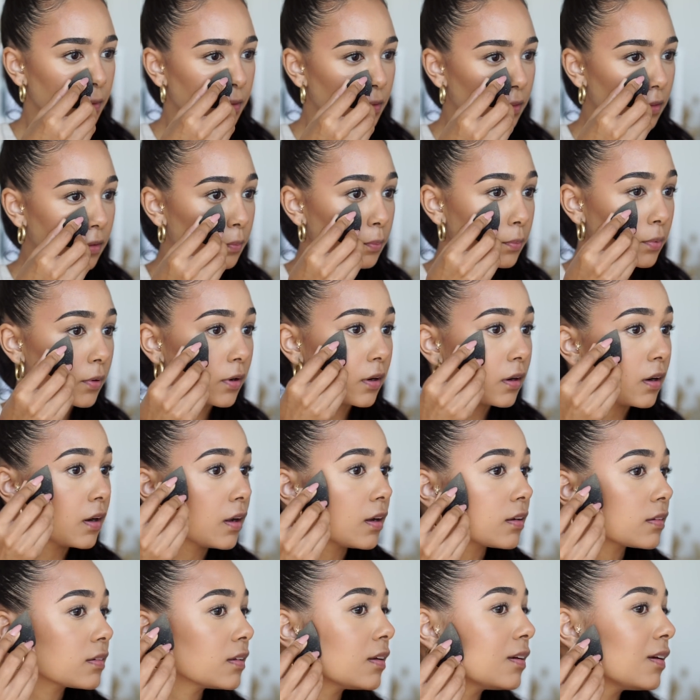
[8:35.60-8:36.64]
the
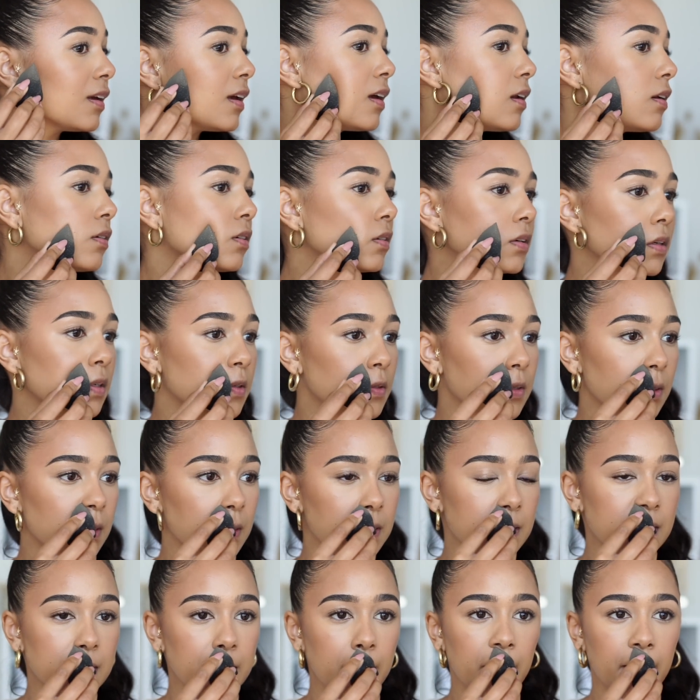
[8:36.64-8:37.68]
product again into the
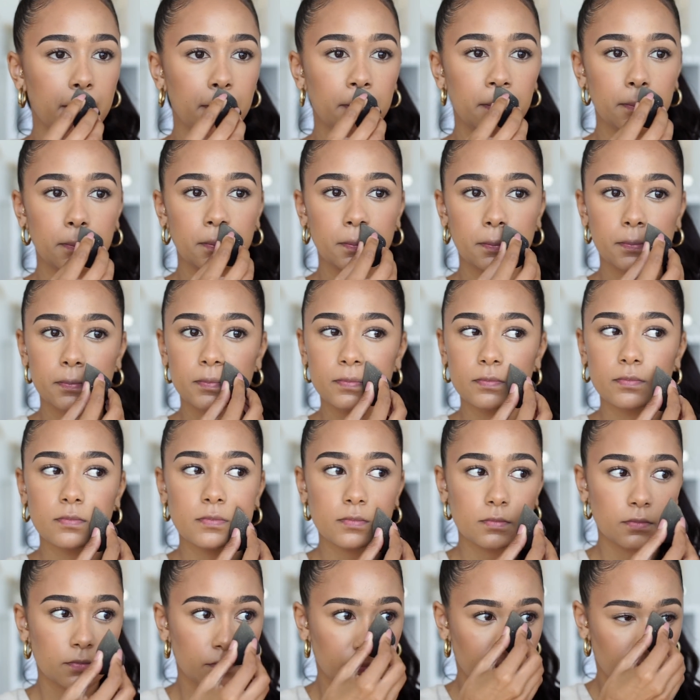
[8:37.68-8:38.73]
skin,
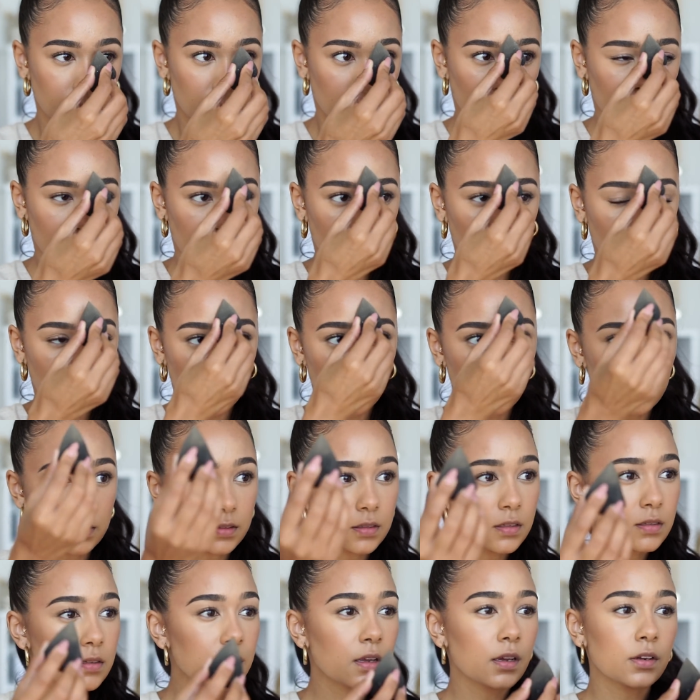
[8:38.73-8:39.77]
and this
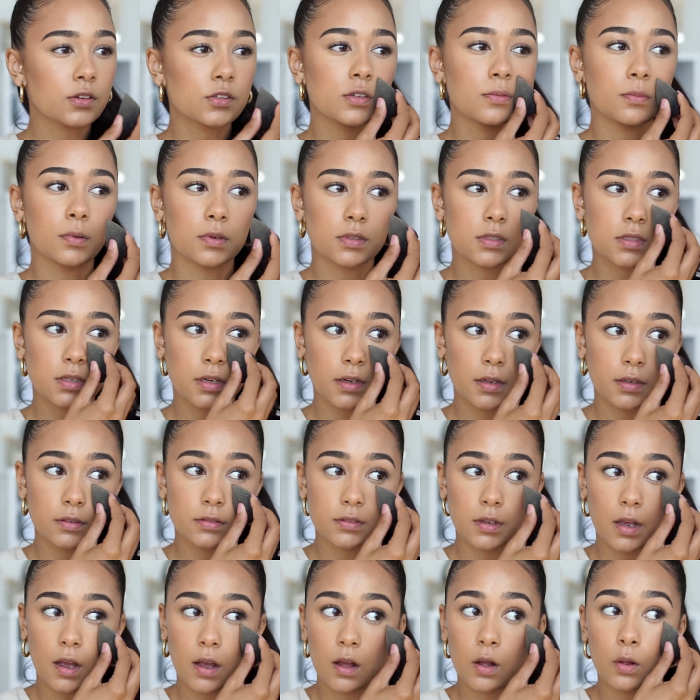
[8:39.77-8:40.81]
is actually what's going to
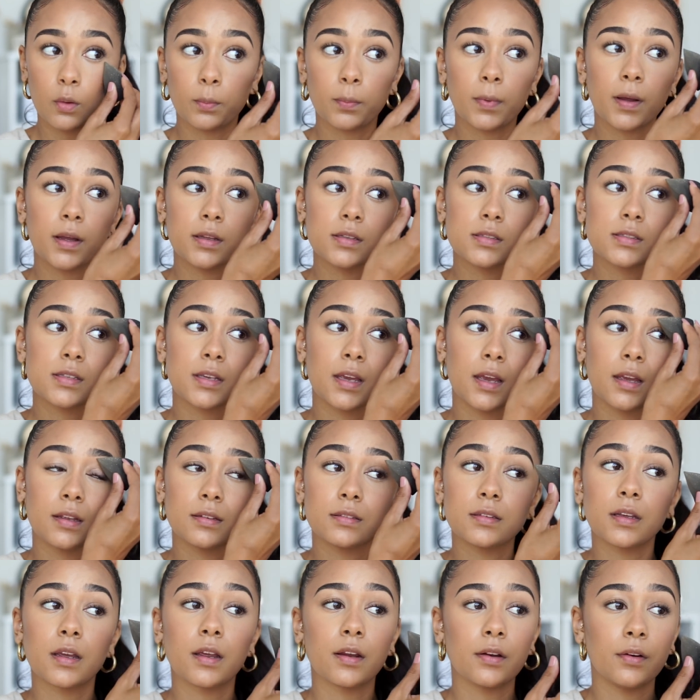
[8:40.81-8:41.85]
help us get
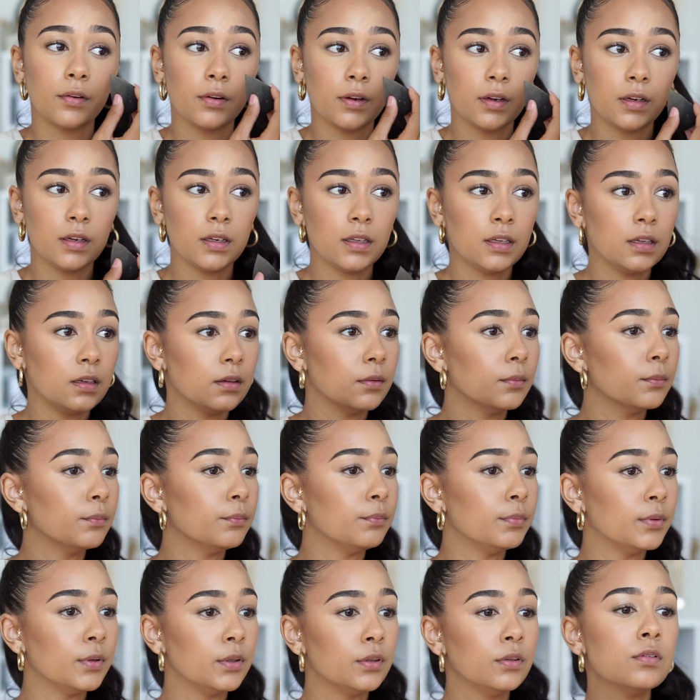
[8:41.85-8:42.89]
a really
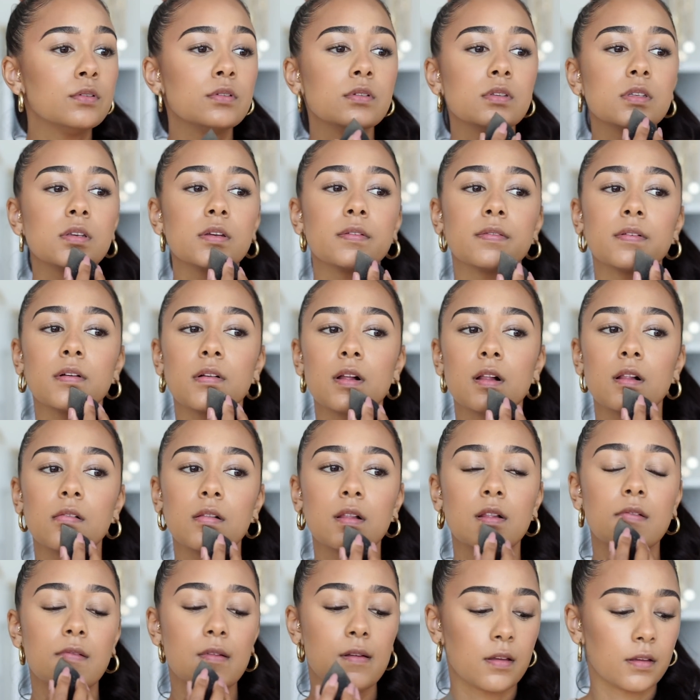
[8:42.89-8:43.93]

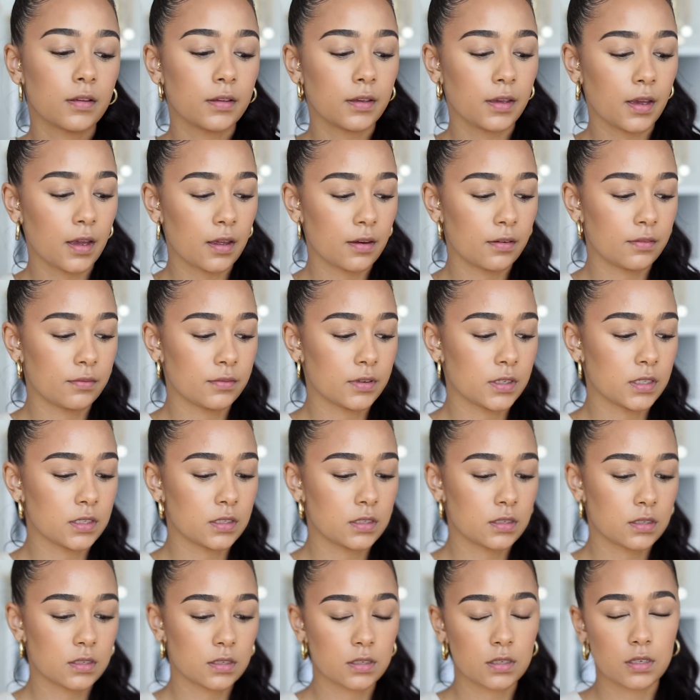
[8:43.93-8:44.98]
beautiful
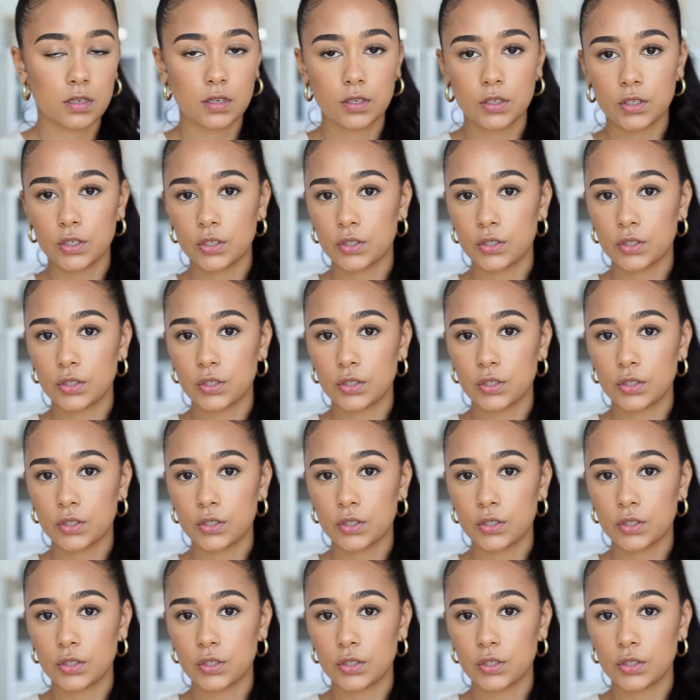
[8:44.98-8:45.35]
canvas